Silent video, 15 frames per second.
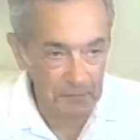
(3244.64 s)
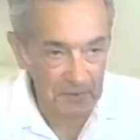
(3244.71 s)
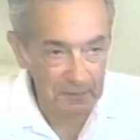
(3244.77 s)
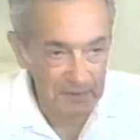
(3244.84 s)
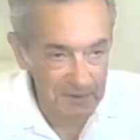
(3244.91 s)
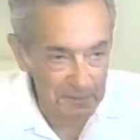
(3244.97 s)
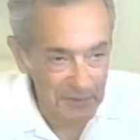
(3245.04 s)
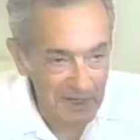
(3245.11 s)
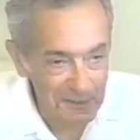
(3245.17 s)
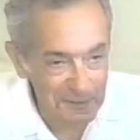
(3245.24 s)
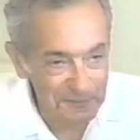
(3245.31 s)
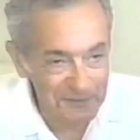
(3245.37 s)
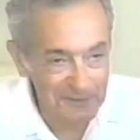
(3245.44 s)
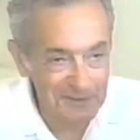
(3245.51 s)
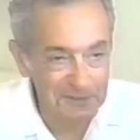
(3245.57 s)
It may be
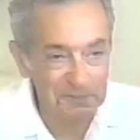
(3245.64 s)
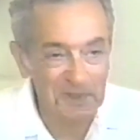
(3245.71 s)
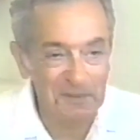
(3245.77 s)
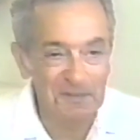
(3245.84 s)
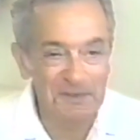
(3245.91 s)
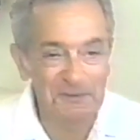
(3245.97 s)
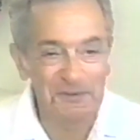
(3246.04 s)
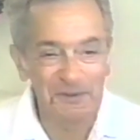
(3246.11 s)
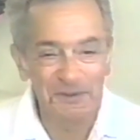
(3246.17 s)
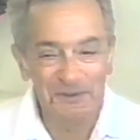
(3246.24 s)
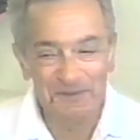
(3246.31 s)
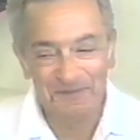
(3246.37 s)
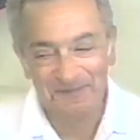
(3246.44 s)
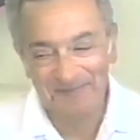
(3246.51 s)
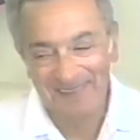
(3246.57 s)
apocryphal, it may be
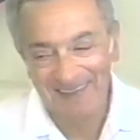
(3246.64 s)
true.